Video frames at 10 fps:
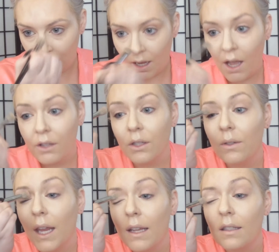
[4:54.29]
I also
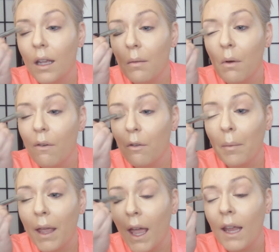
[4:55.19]
take some over
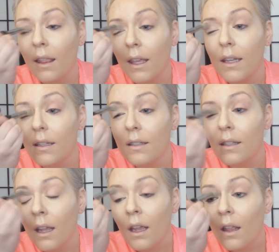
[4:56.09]
my eyelids.
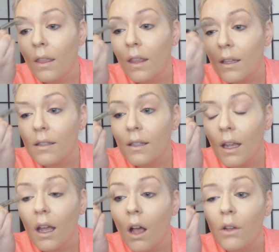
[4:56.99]
This
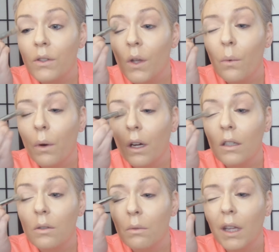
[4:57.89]
also
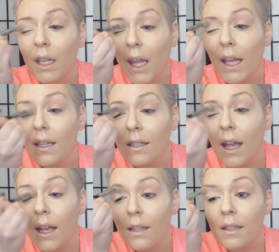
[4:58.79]
works really nice
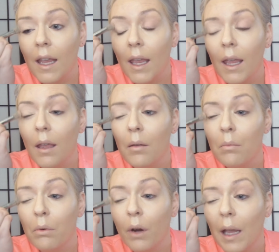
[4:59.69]
as a
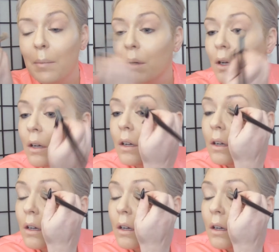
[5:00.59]
primer.